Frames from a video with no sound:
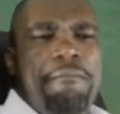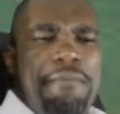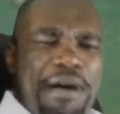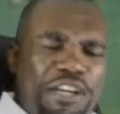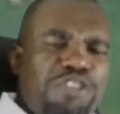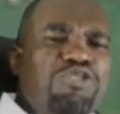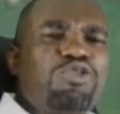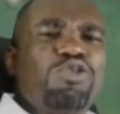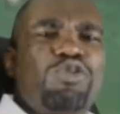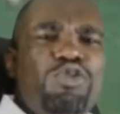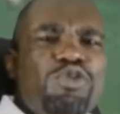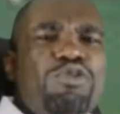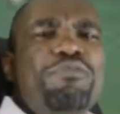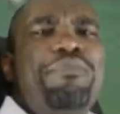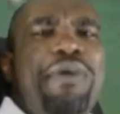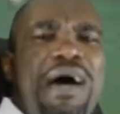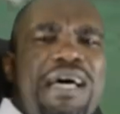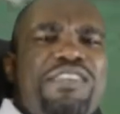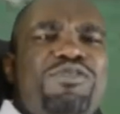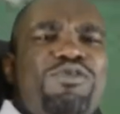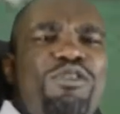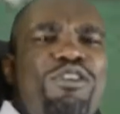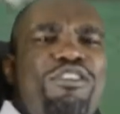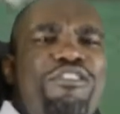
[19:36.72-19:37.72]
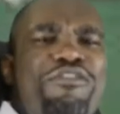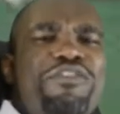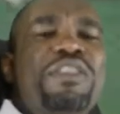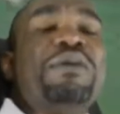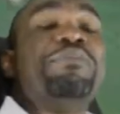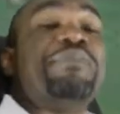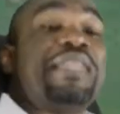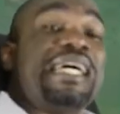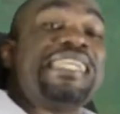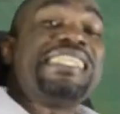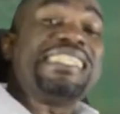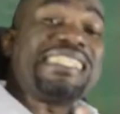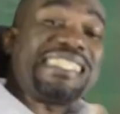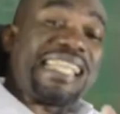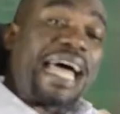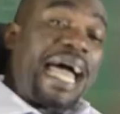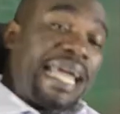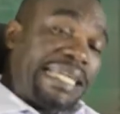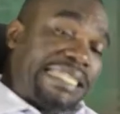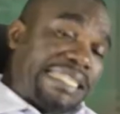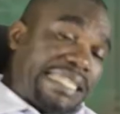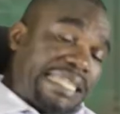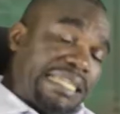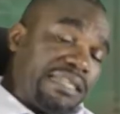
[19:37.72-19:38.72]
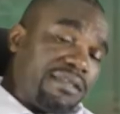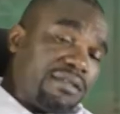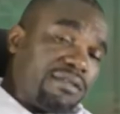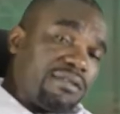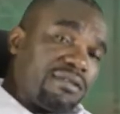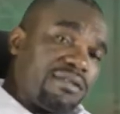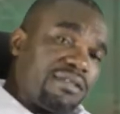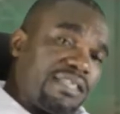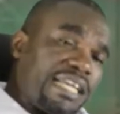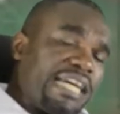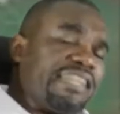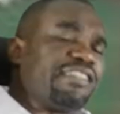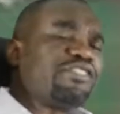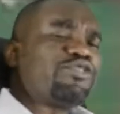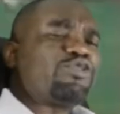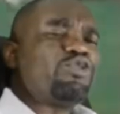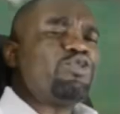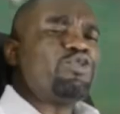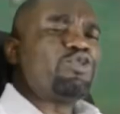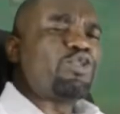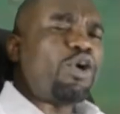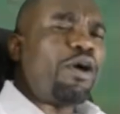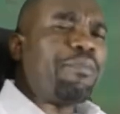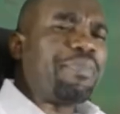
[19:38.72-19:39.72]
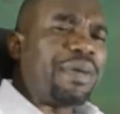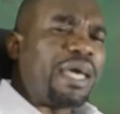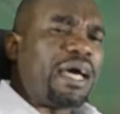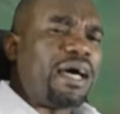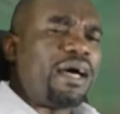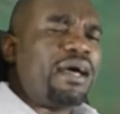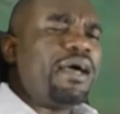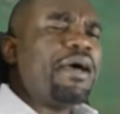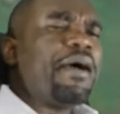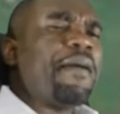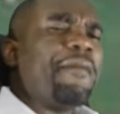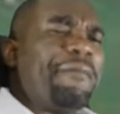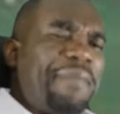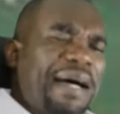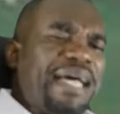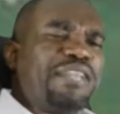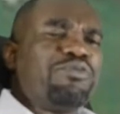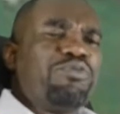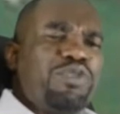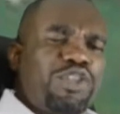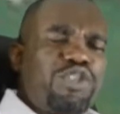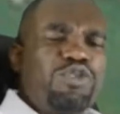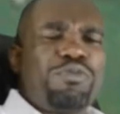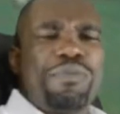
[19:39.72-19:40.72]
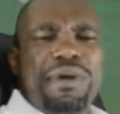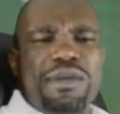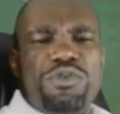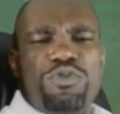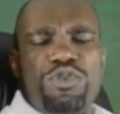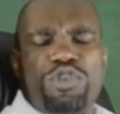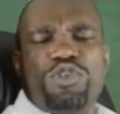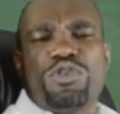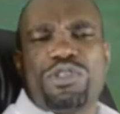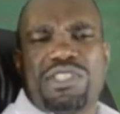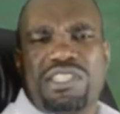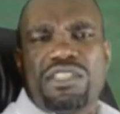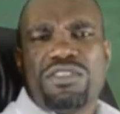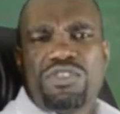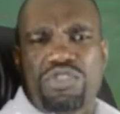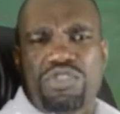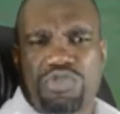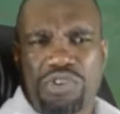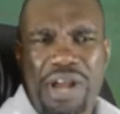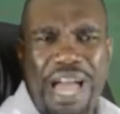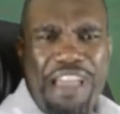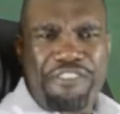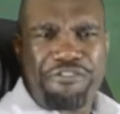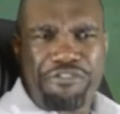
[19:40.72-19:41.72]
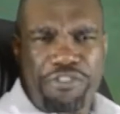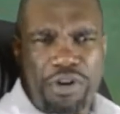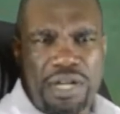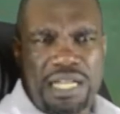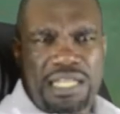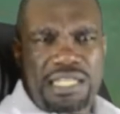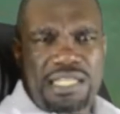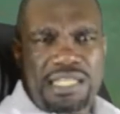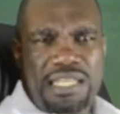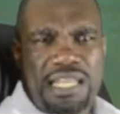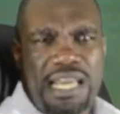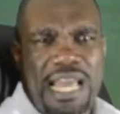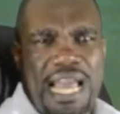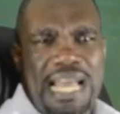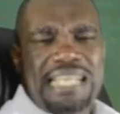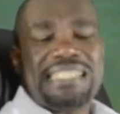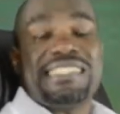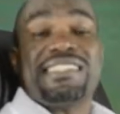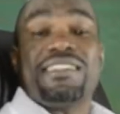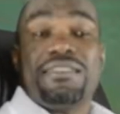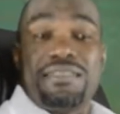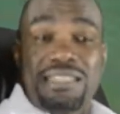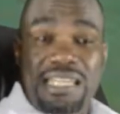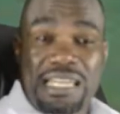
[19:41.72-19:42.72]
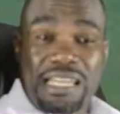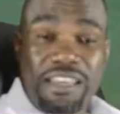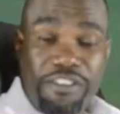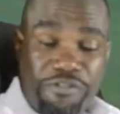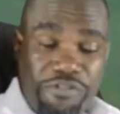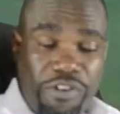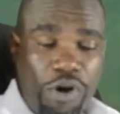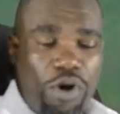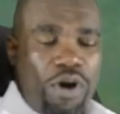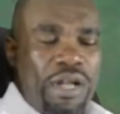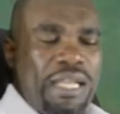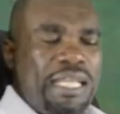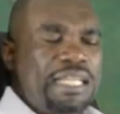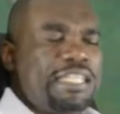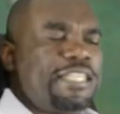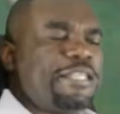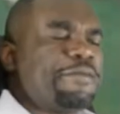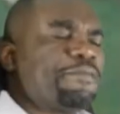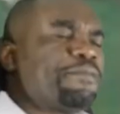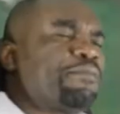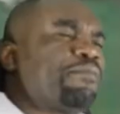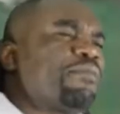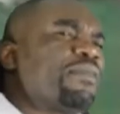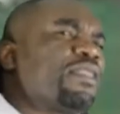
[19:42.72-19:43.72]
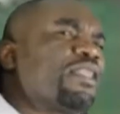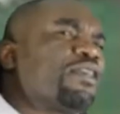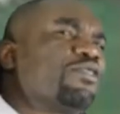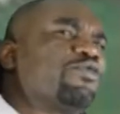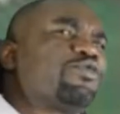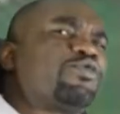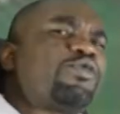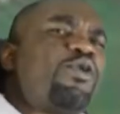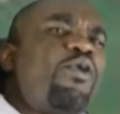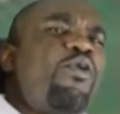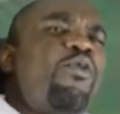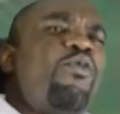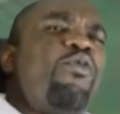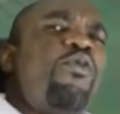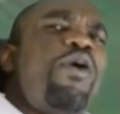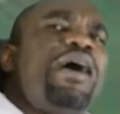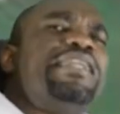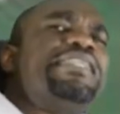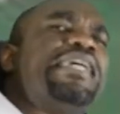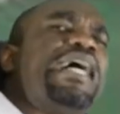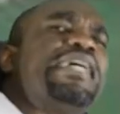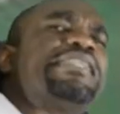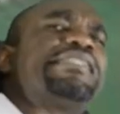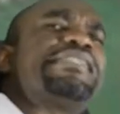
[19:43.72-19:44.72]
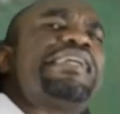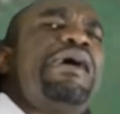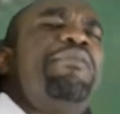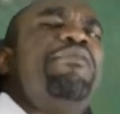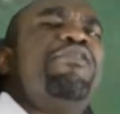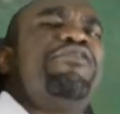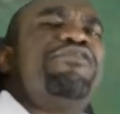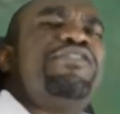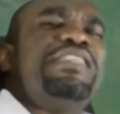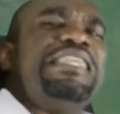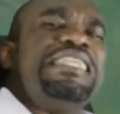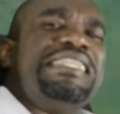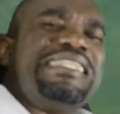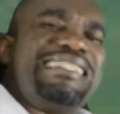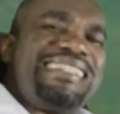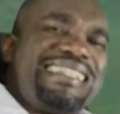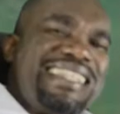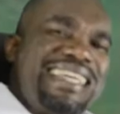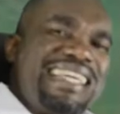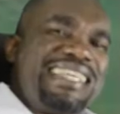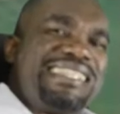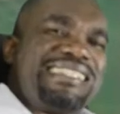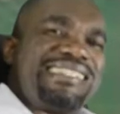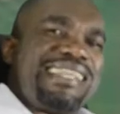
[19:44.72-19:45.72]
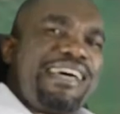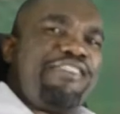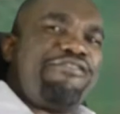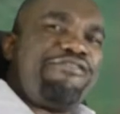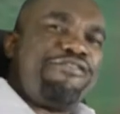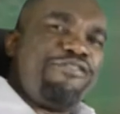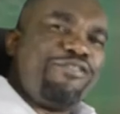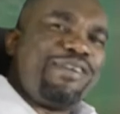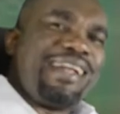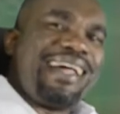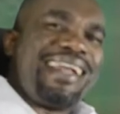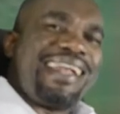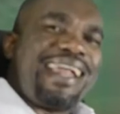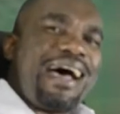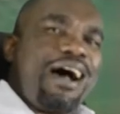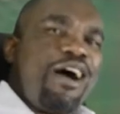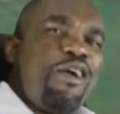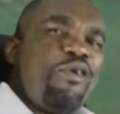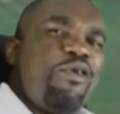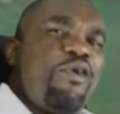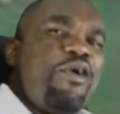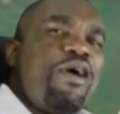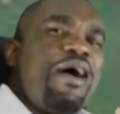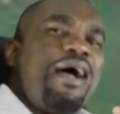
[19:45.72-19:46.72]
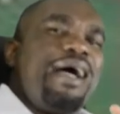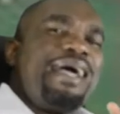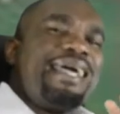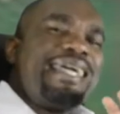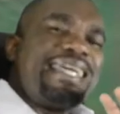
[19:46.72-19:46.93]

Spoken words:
but should you pass all of them, that is the ideal. That is the utopia, but we should still strive for it and still deliver on it. So what are some of these things that Fuller now